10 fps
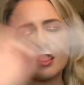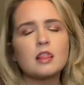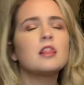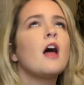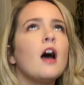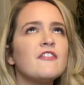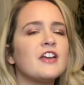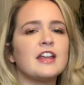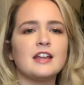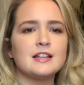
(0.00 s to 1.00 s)
Love
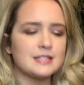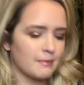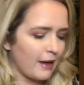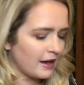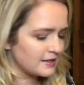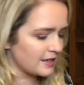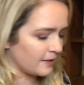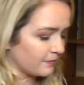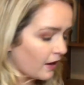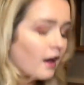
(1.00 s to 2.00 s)
it. It's
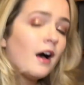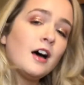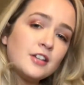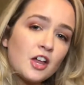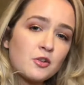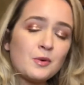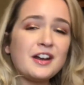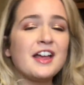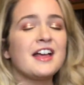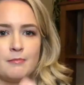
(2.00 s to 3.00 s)
amazing. Another one,
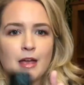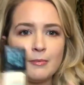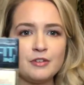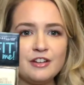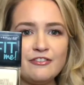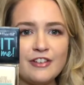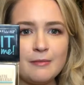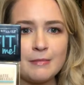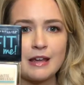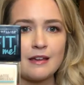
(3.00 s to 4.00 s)
Maybelline
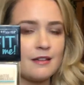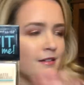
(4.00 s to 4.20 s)
Fit Me.